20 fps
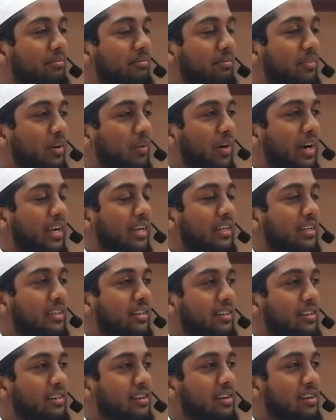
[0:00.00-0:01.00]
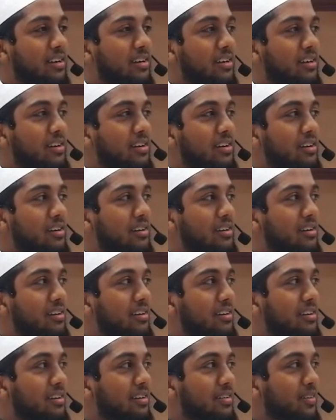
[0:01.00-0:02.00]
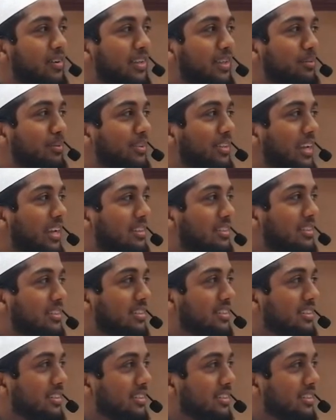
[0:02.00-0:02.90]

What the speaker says: Why? What about hands?